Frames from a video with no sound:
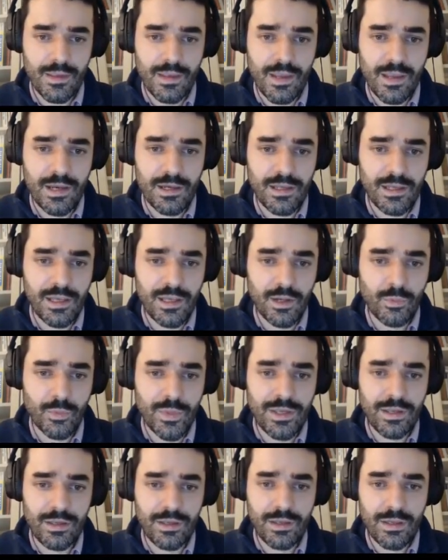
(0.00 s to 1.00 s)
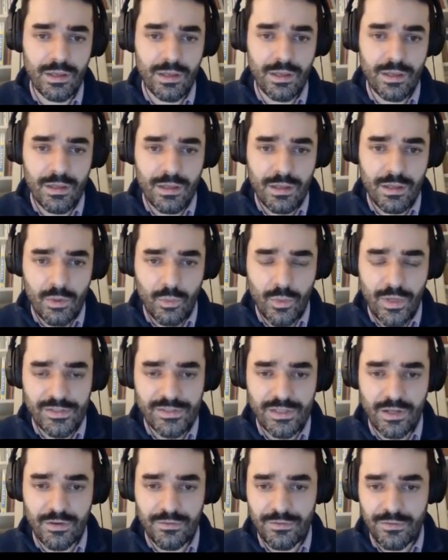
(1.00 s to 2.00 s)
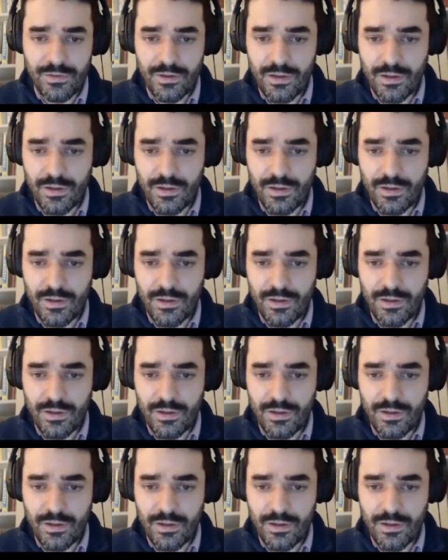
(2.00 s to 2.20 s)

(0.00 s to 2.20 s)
And here we are sort of